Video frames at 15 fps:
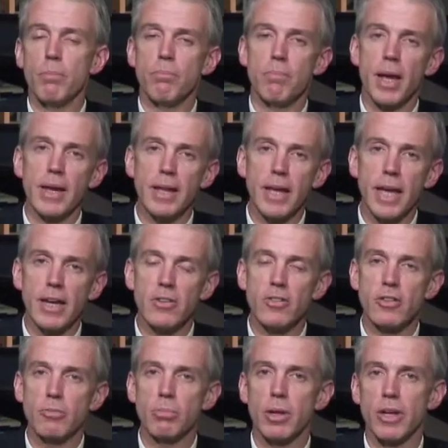
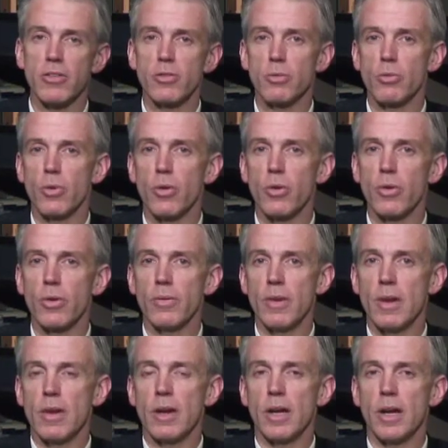Medication plays a role
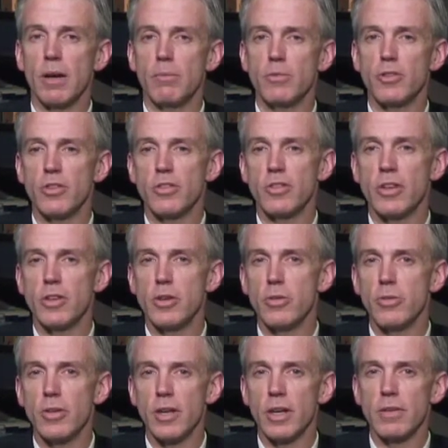just in
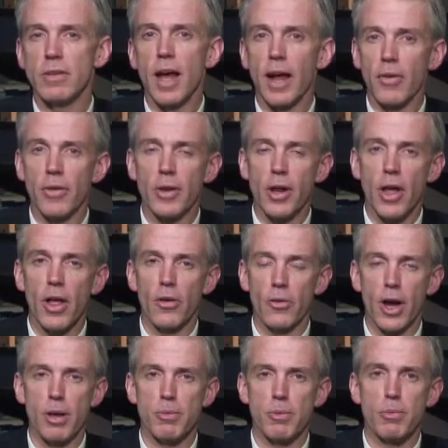using Tylenol
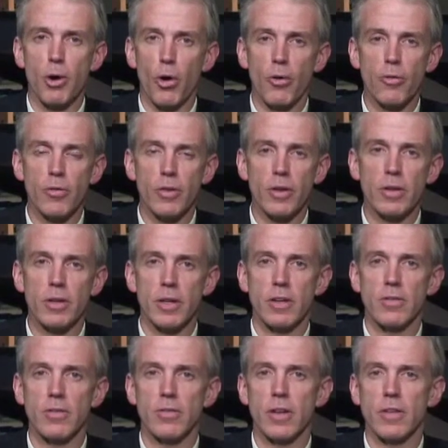or ibuprofen
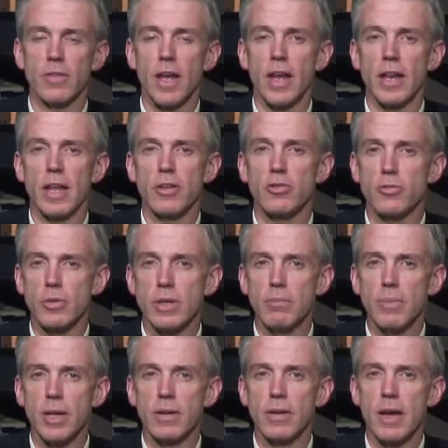as headache
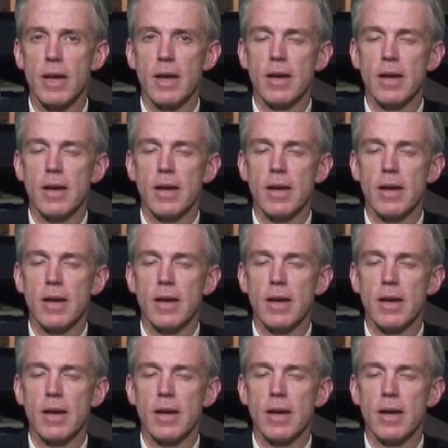treatment.